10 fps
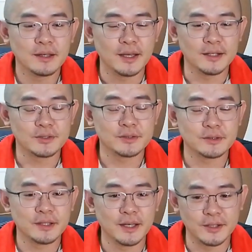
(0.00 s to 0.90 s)
And
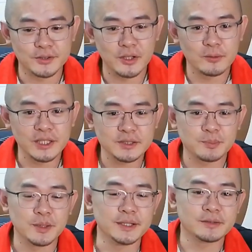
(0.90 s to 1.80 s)
as always,
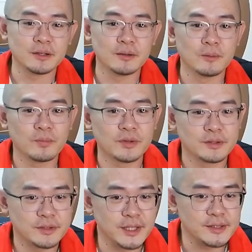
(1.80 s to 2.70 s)
please
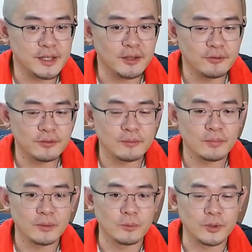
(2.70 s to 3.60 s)
stay safe,
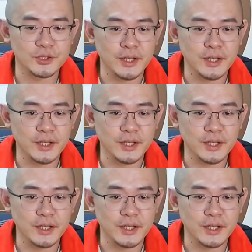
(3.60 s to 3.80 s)
wash